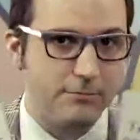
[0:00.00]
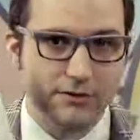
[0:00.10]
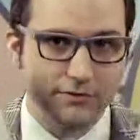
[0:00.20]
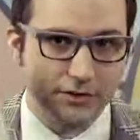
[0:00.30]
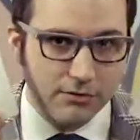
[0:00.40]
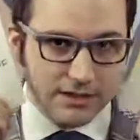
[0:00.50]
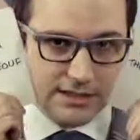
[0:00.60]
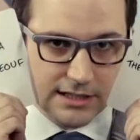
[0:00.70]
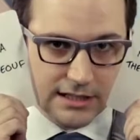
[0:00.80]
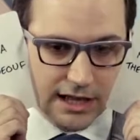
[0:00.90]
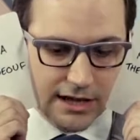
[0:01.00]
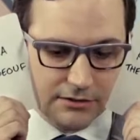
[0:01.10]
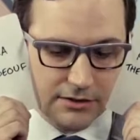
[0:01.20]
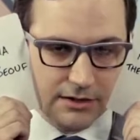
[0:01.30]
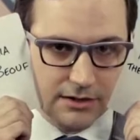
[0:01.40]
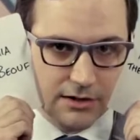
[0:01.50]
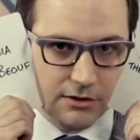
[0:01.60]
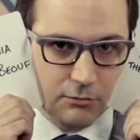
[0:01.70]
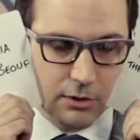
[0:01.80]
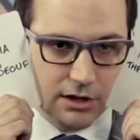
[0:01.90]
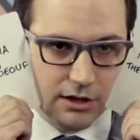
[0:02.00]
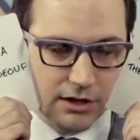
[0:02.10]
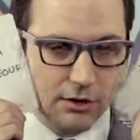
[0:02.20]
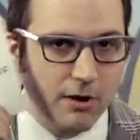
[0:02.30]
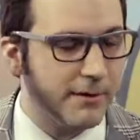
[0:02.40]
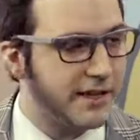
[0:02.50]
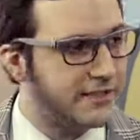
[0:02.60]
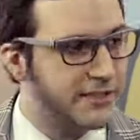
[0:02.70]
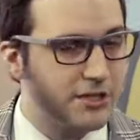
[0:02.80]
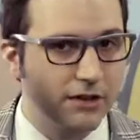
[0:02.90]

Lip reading: LaBeouf and Krusty the Clown, will go up against each